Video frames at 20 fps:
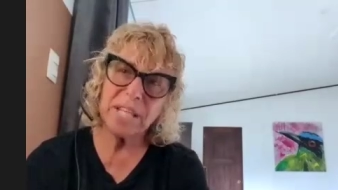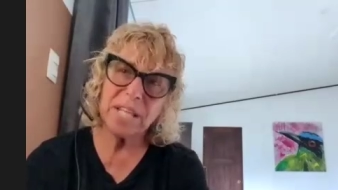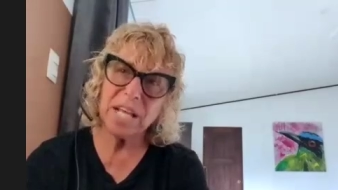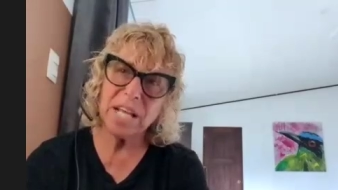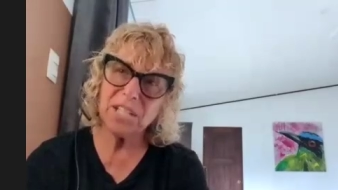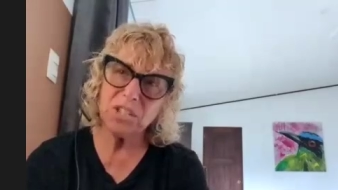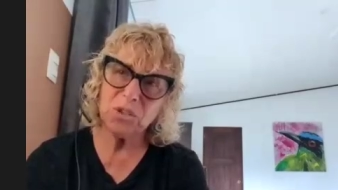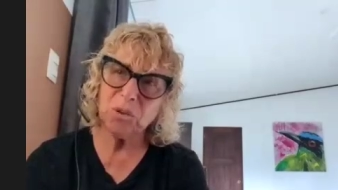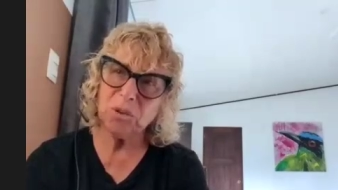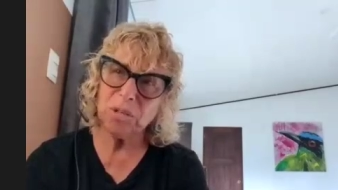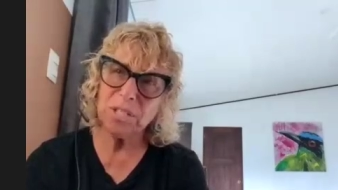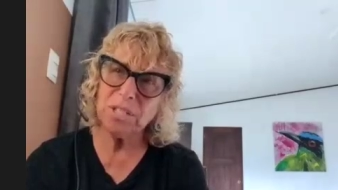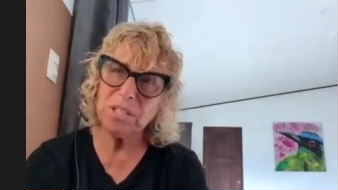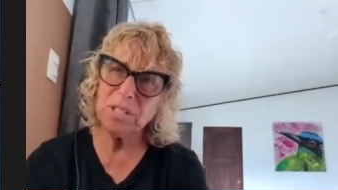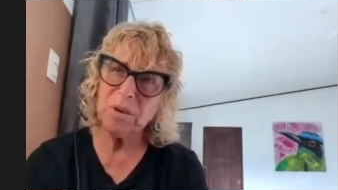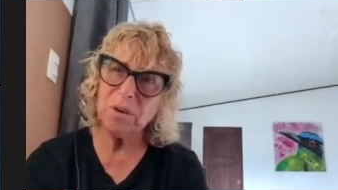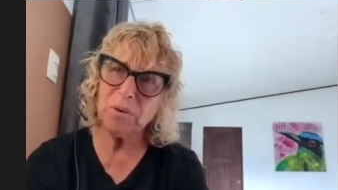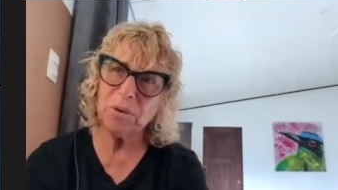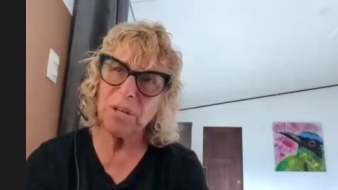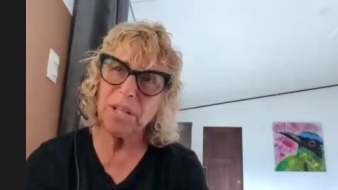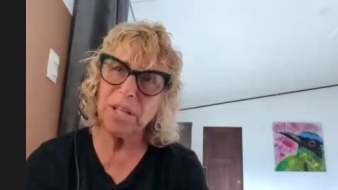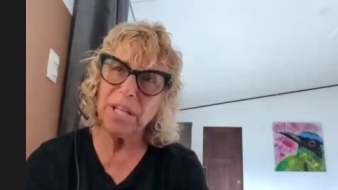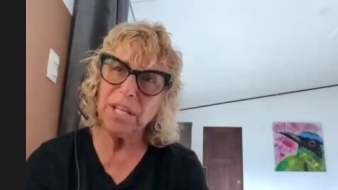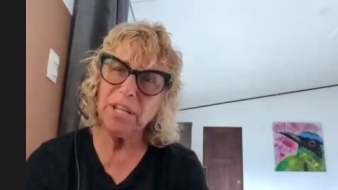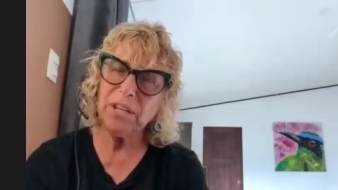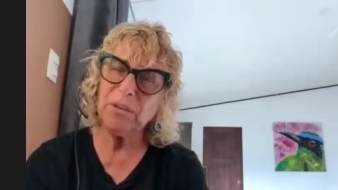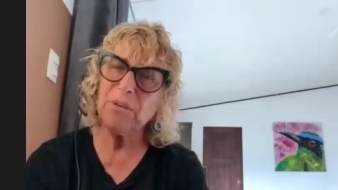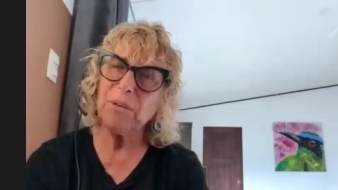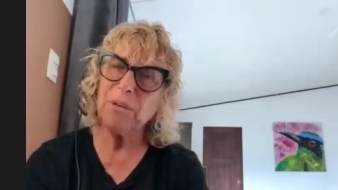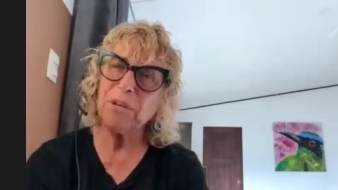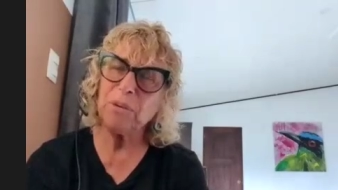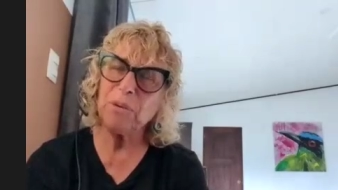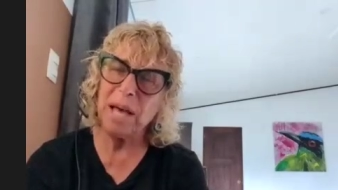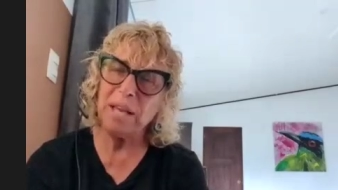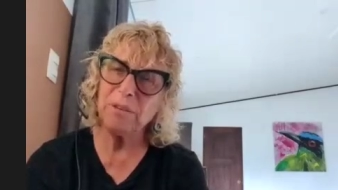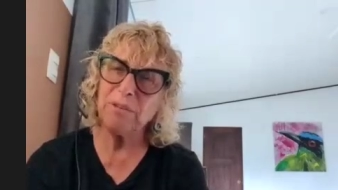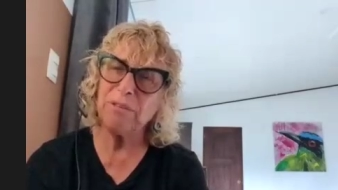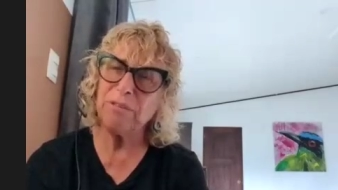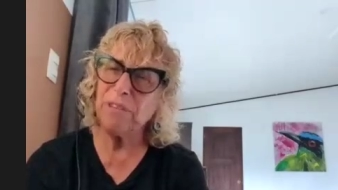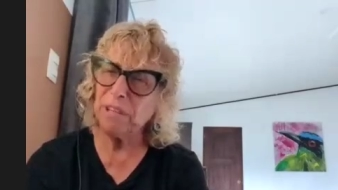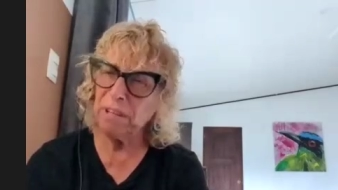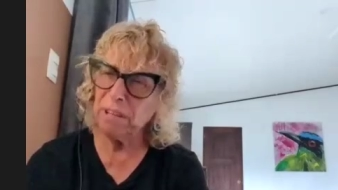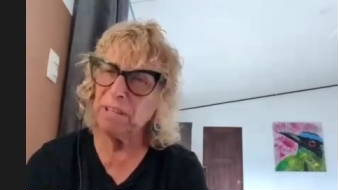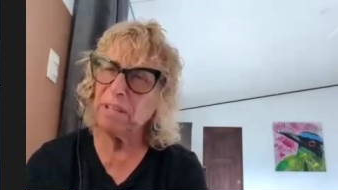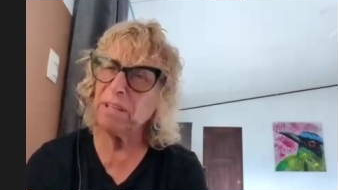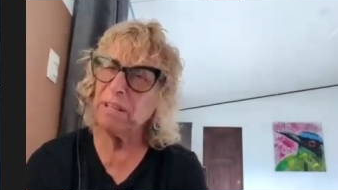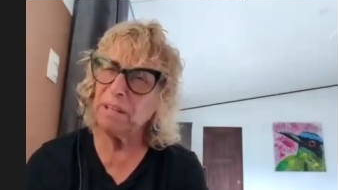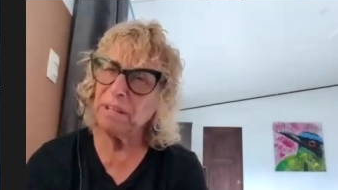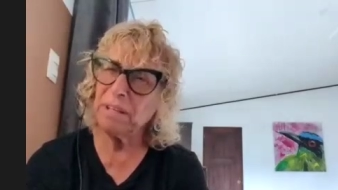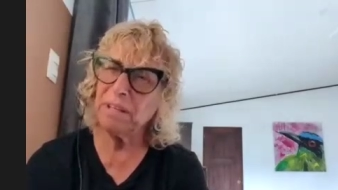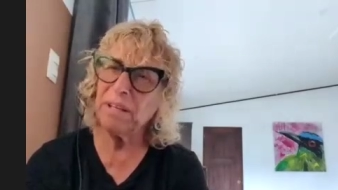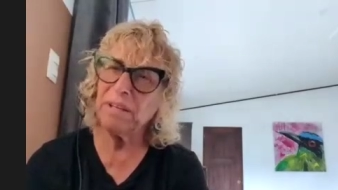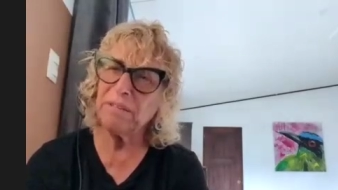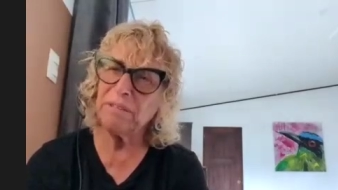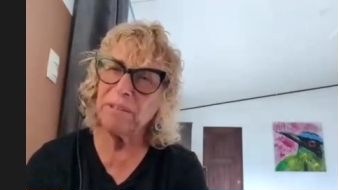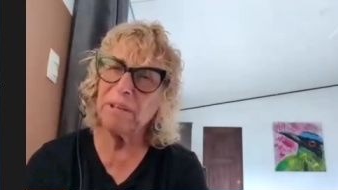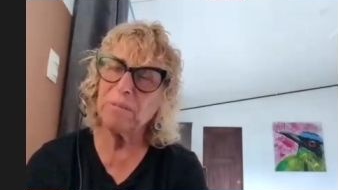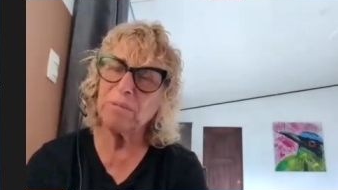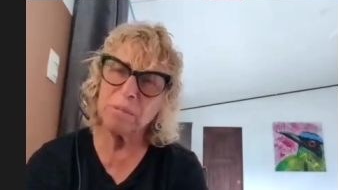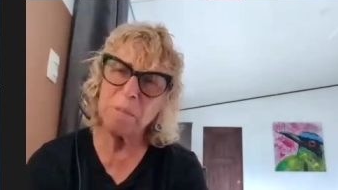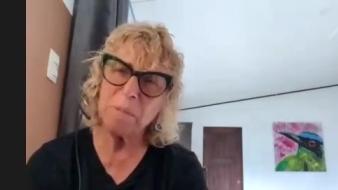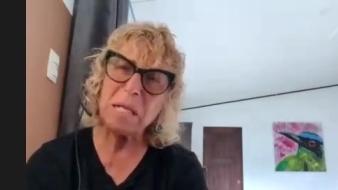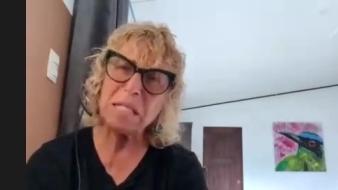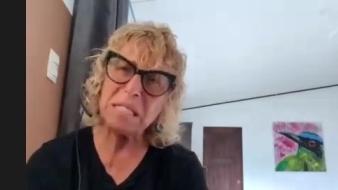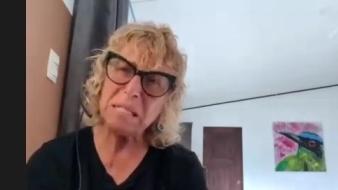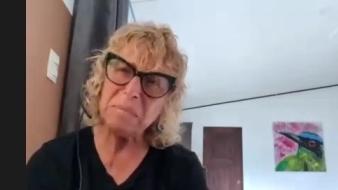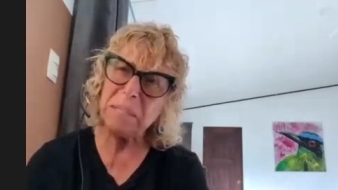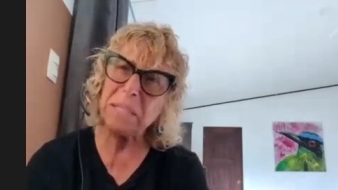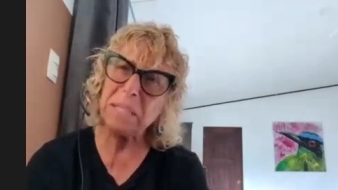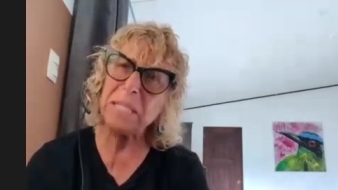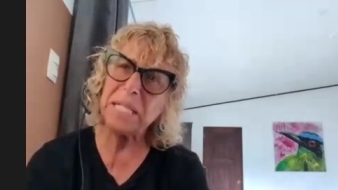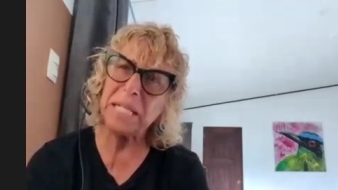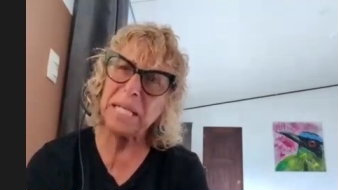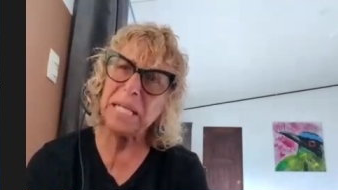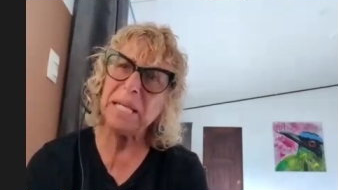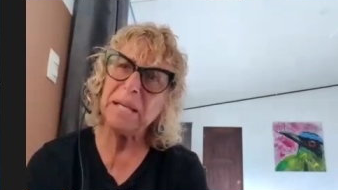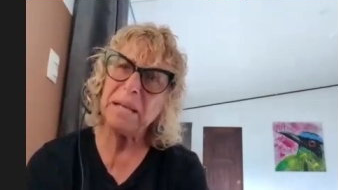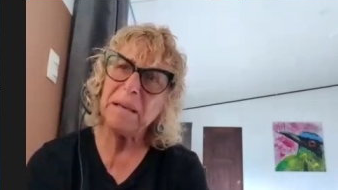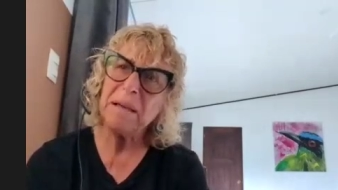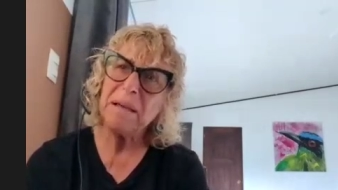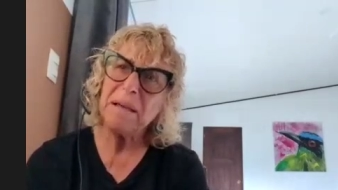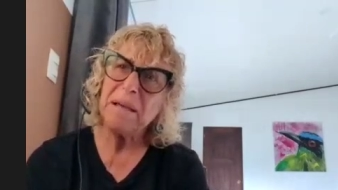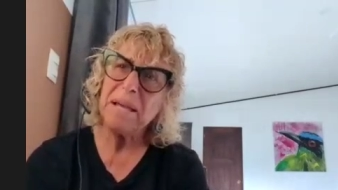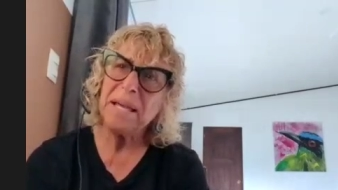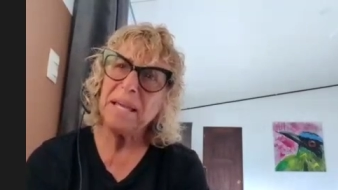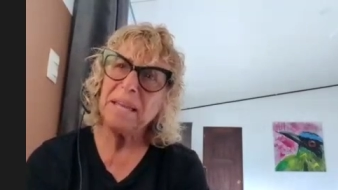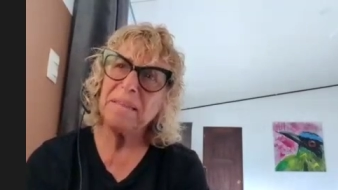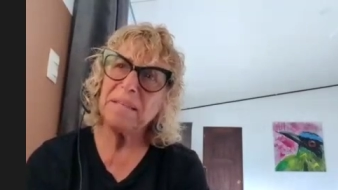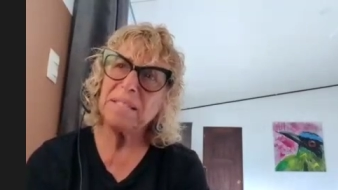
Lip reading: cut short so early, you feel a responsibility in the